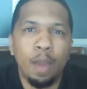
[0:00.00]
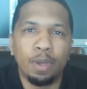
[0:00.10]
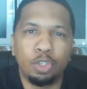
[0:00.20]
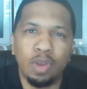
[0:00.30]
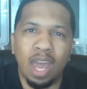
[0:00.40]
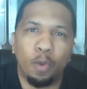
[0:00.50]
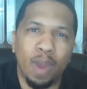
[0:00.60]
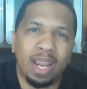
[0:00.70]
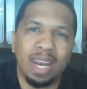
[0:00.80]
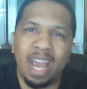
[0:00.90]
but you got to
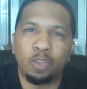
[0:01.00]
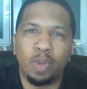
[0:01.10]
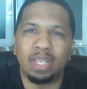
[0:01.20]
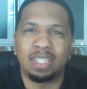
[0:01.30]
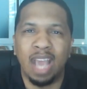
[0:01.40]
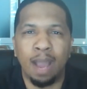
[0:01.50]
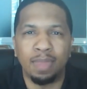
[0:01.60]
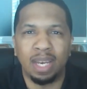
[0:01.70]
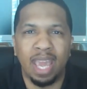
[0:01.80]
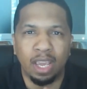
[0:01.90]
recognize when it's
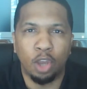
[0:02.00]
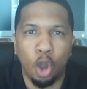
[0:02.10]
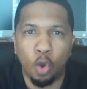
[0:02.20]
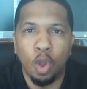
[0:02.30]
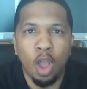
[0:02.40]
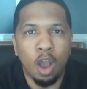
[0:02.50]
time to let go